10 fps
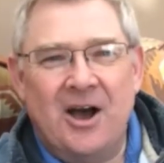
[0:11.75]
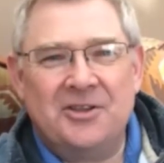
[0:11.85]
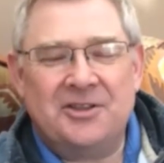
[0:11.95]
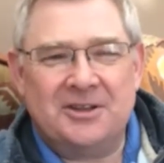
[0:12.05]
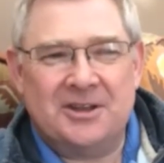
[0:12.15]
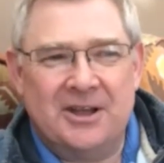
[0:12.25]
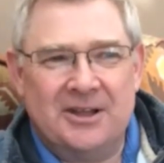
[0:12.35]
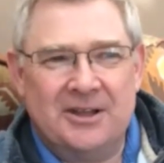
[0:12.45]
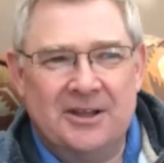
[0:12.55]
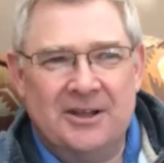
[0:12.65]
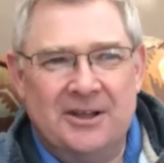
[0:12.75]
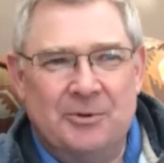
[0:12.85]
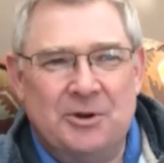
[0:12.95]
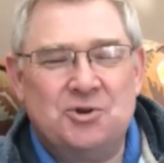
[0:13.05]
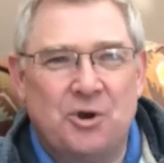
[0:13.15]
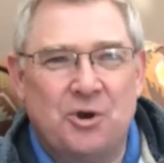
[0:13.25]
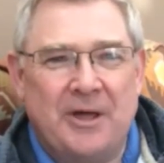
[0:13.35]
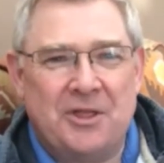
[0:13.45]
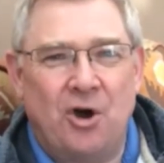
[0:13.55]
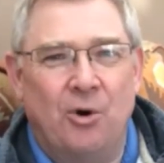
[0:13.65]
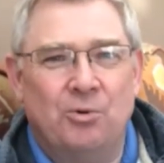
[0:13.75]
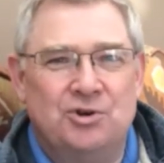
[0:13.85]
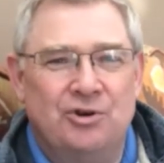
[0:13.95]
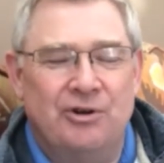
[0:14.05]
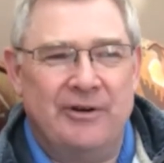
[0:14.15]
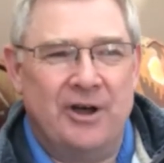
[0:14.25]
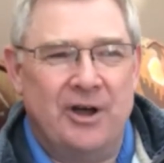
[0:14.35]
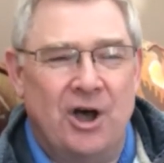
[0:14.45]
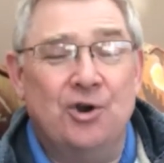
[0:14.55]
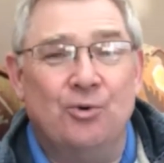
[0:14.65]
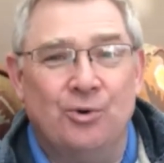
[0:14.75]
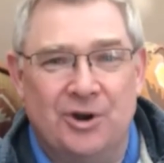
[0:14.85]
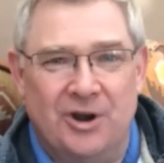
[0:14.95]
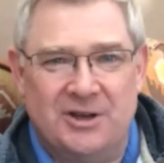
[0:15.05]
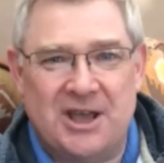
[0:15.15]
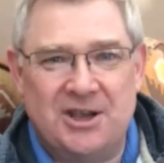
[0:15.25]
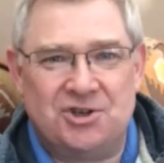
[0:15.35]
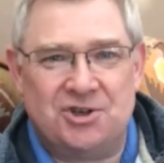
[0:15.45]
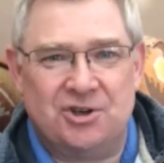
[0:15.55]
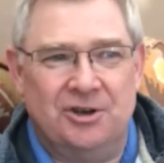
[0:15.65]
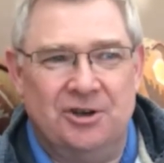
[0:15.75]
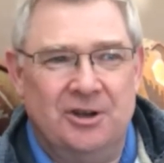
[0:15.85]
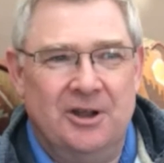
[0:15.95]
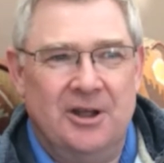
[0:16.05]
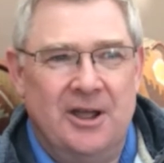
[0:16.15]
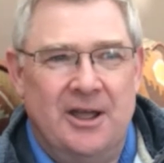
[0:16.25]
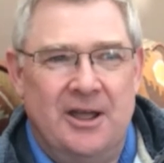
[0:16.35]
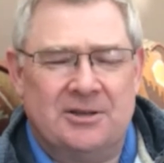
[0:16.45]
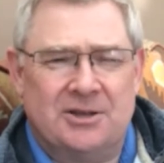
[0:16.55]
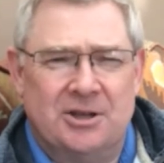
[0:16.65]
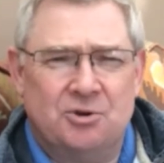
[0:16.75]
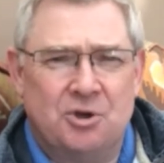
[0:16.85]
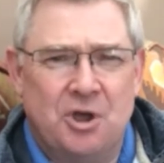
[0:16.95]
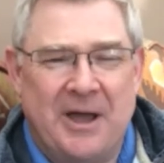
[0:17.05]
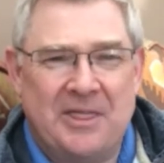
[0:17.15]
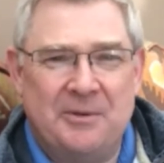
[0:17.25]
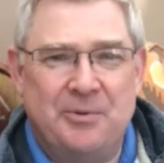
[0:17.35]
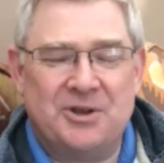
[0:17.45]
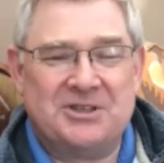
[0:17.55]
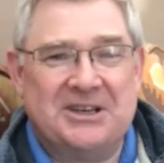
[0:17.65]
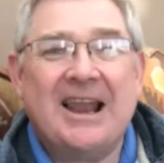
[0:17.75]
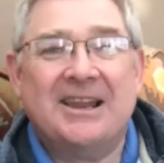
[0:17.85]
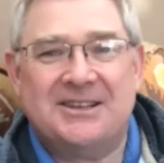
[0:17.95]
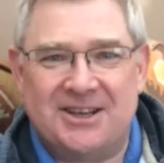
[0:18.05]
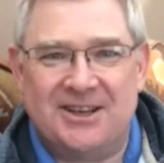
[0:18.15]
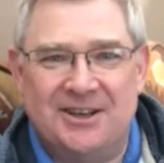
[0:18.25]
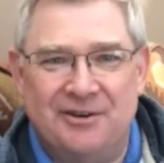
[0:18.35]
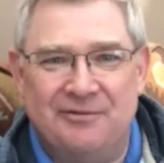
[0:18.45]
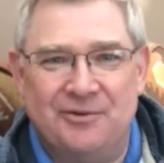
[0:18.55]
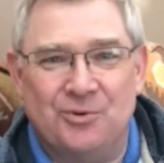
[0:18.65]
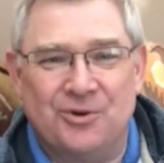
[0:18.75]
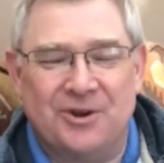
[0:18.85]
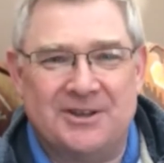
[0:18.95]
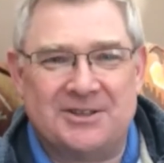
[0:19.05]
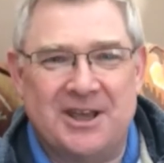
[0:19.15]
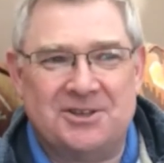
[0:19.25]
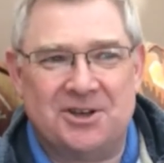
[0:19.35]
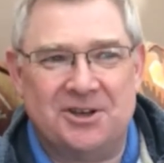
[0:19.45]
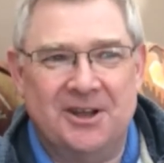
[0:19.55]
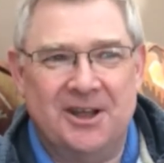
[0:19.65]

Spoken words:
I think when you talk about the culture of an organisation, it's like talking about the personality of an organisation.